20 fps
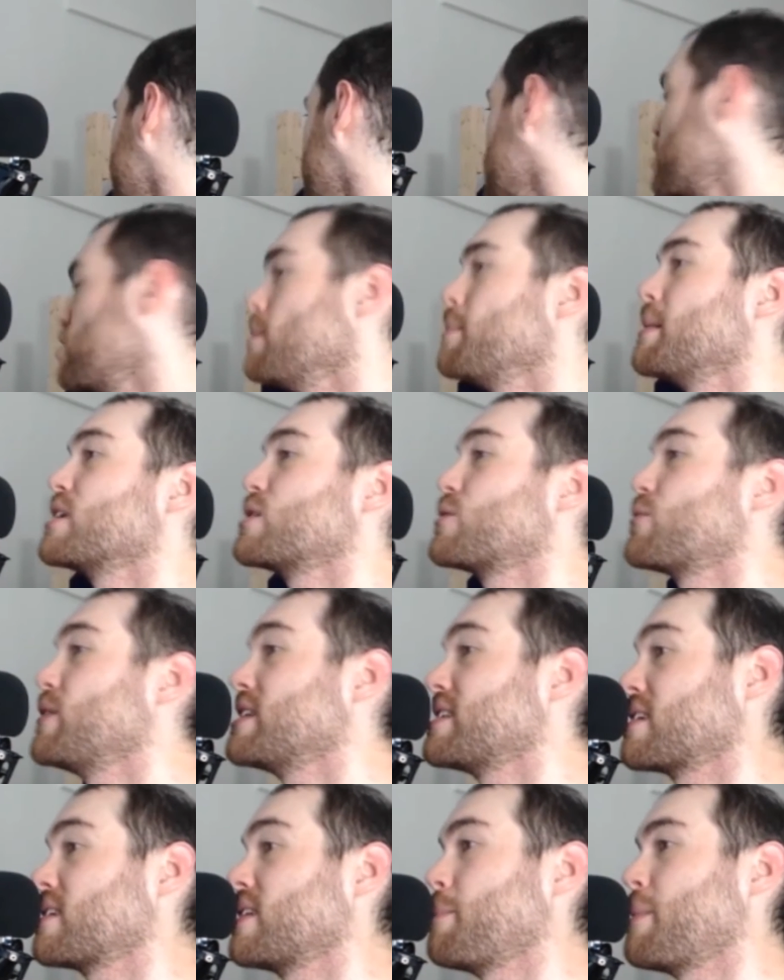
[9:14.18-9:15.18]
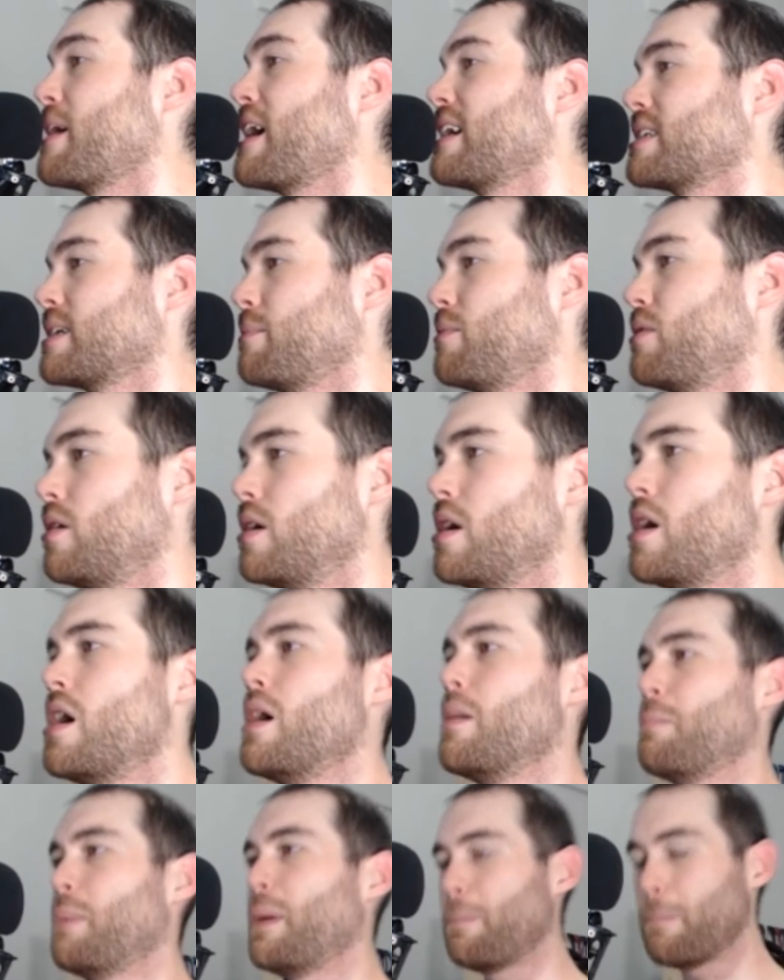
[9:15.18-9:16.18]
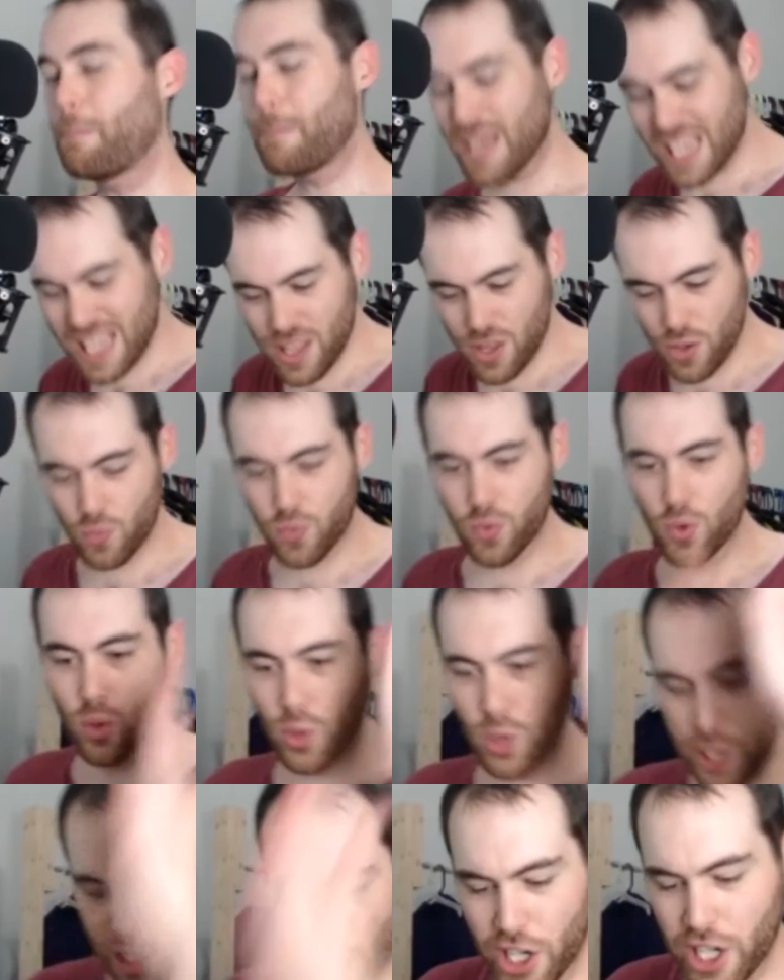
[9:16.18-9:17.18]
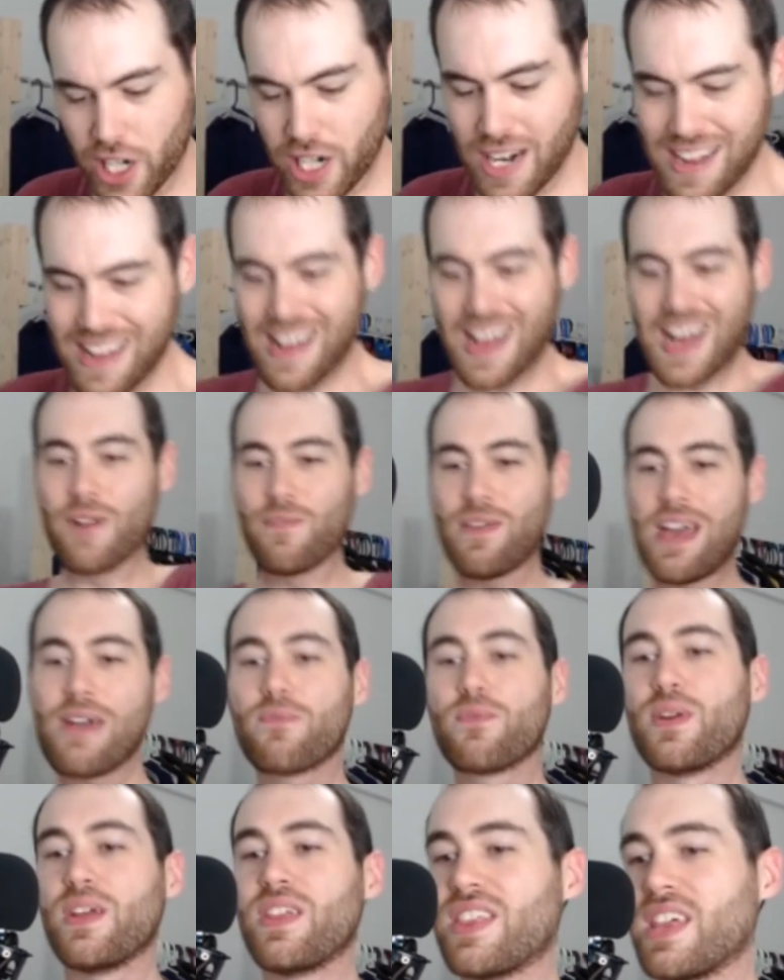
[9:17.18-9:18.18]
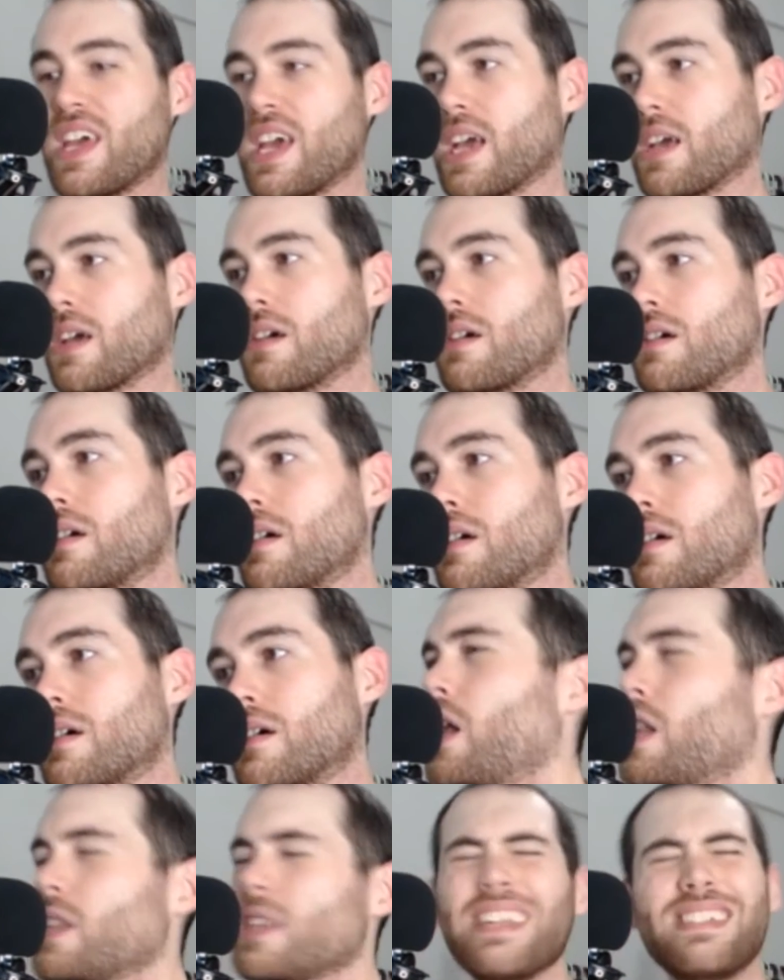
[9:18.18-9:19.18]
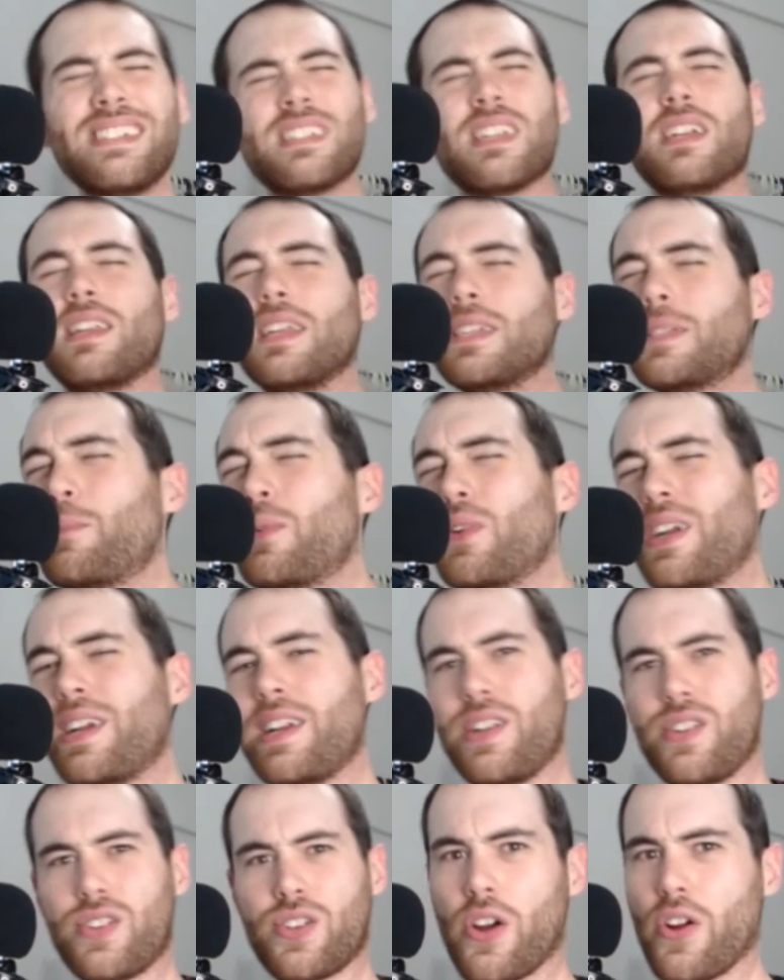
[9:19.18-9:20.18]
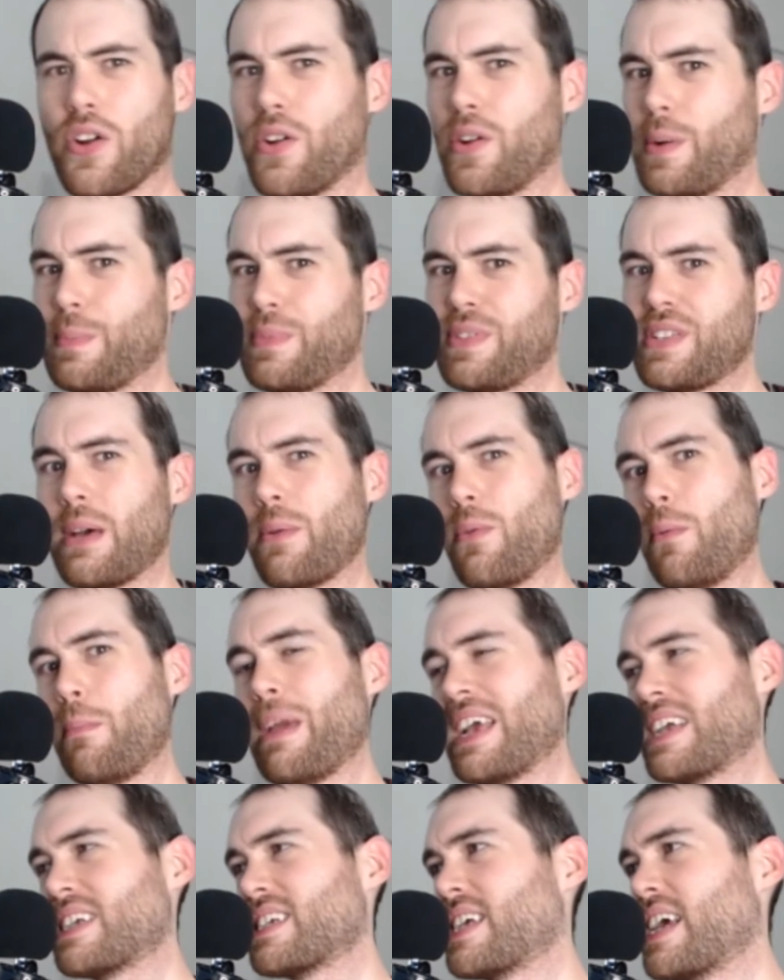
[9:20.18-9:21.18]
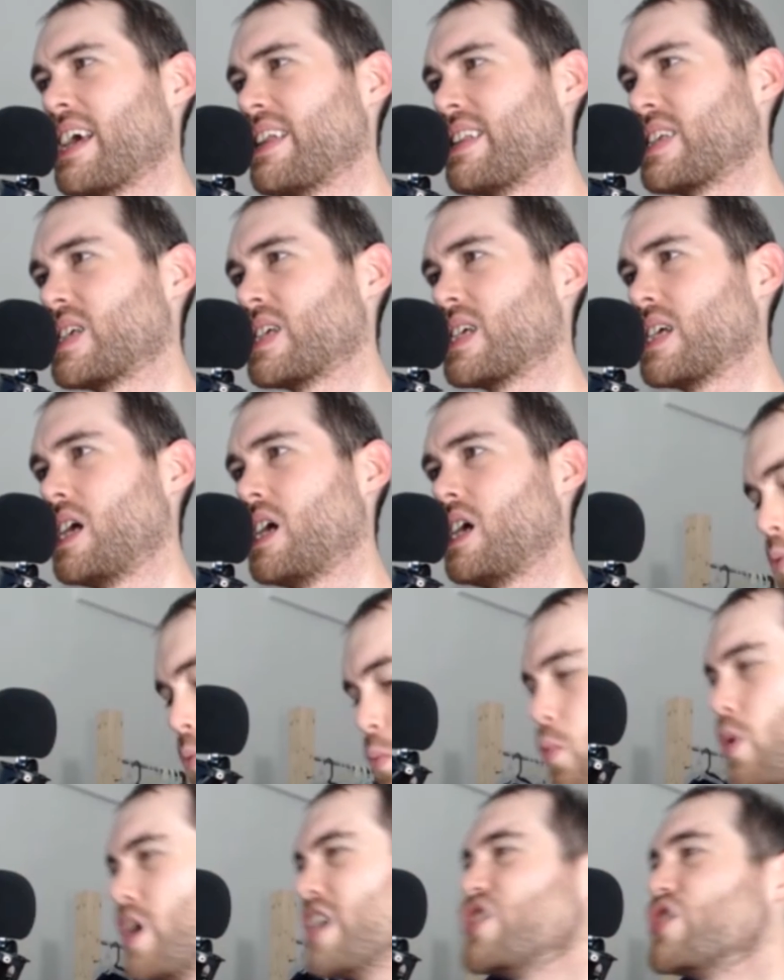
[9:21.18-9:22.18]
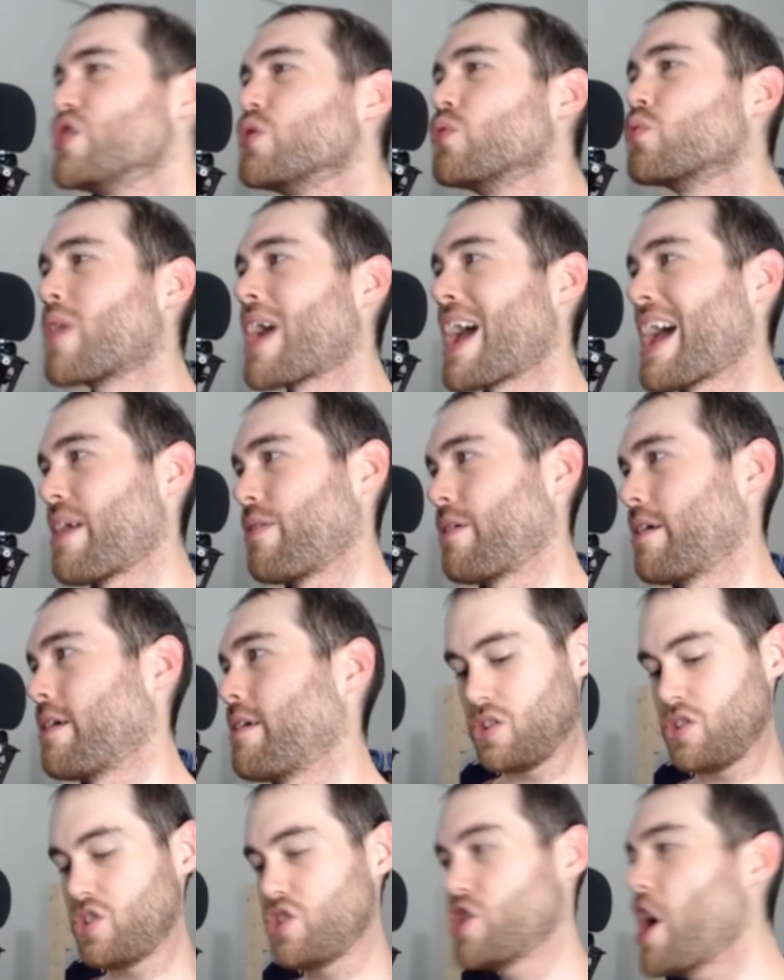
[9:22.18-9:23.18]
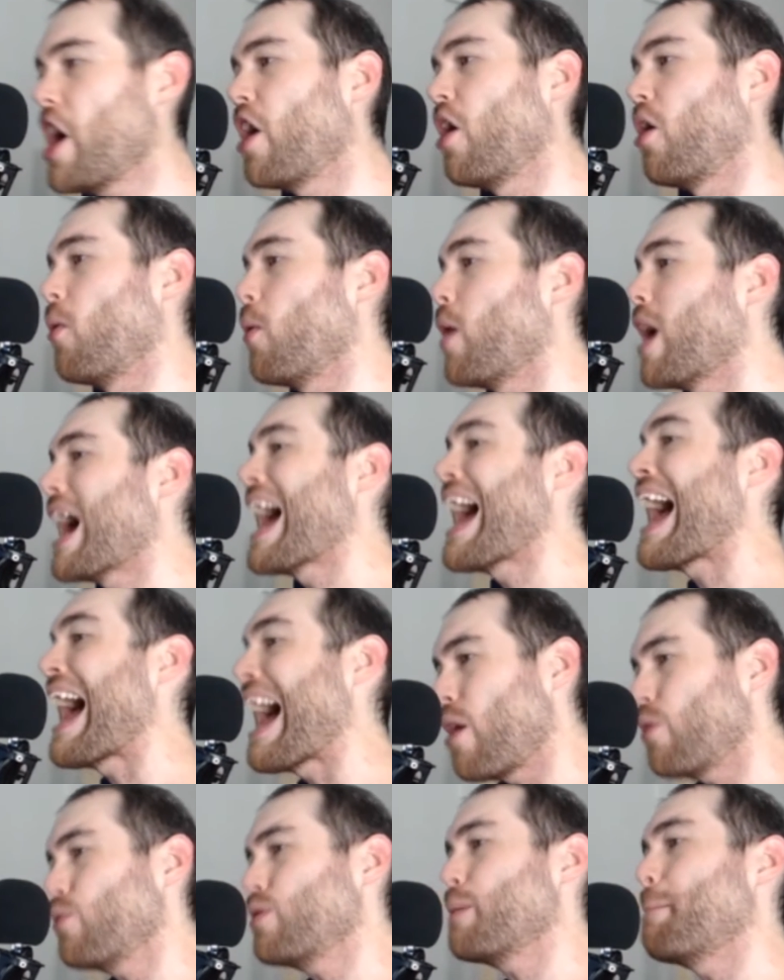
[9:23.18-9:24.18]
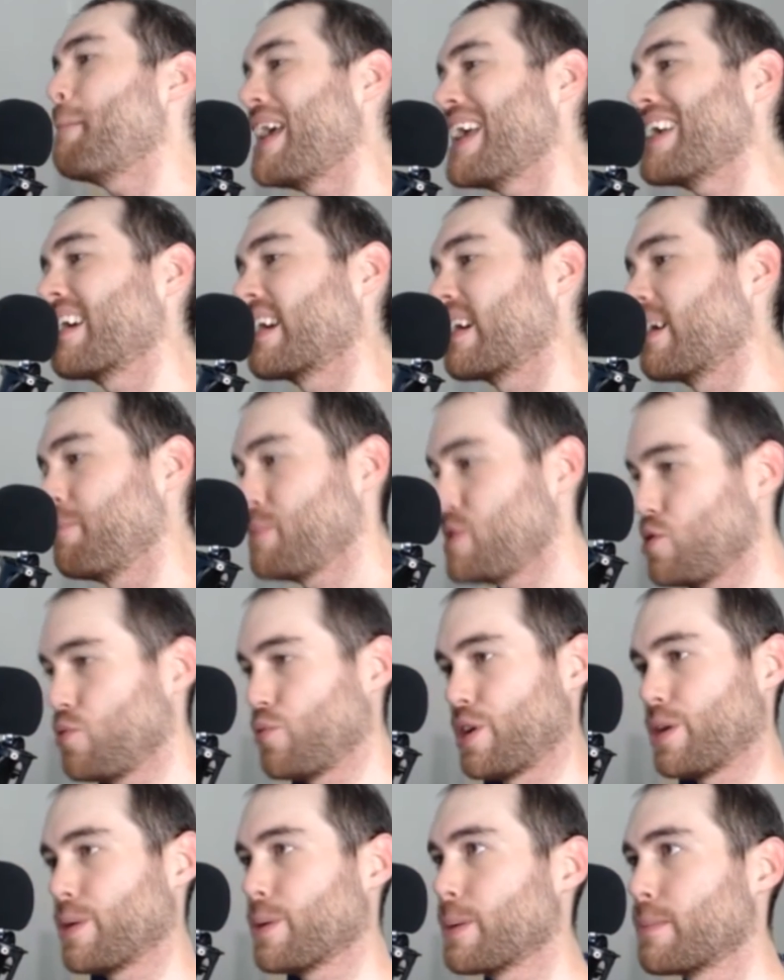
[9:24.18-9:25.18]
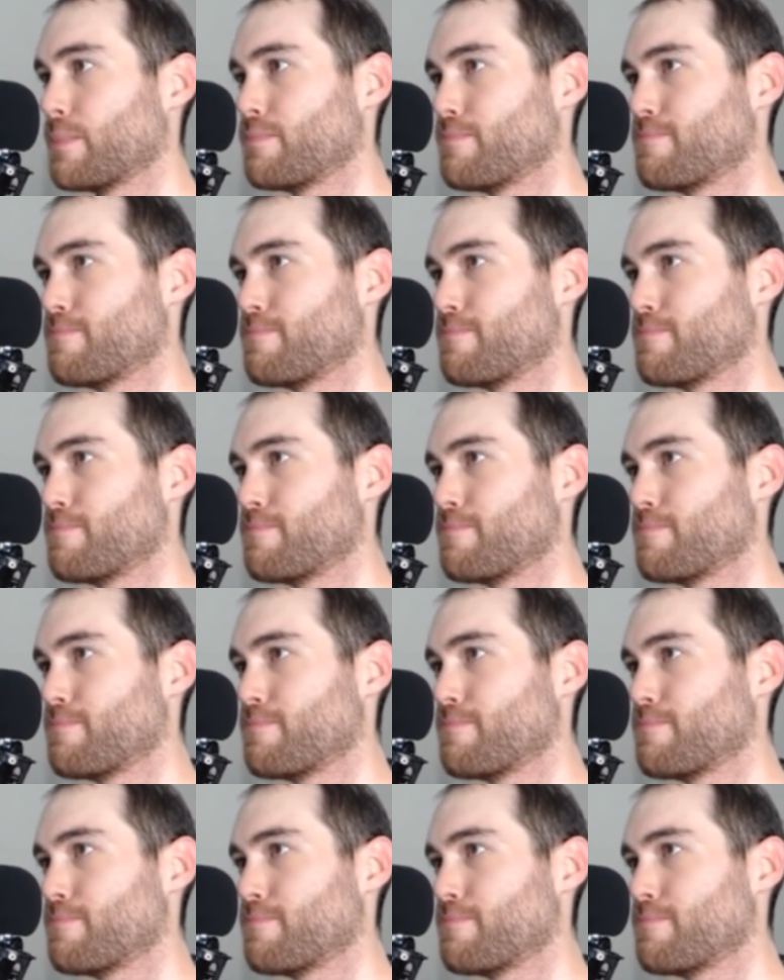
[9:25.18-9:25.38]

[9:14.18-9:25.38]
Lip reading: assuming it's physically possible, but be the ruler of everything. Let's put it in terms that will make sense. Would you rather know how to make a computer?